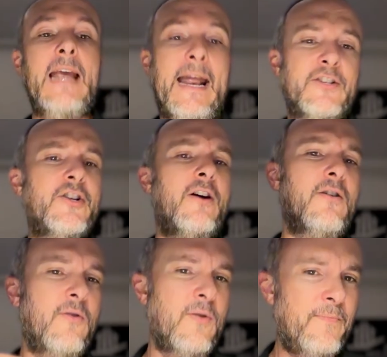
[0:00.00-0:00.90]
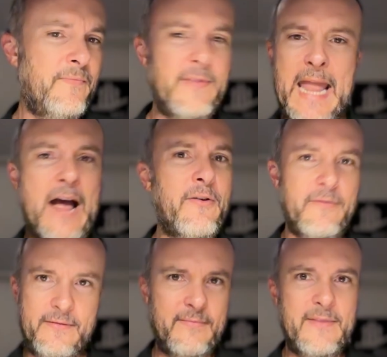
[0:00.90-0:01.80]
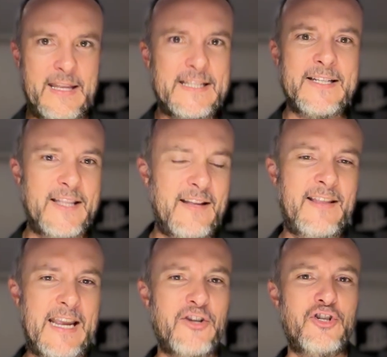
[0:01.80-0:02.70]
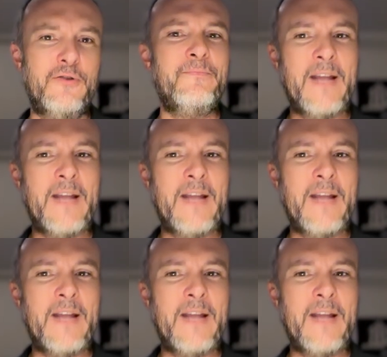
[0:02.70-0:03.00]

And so now this is the issue.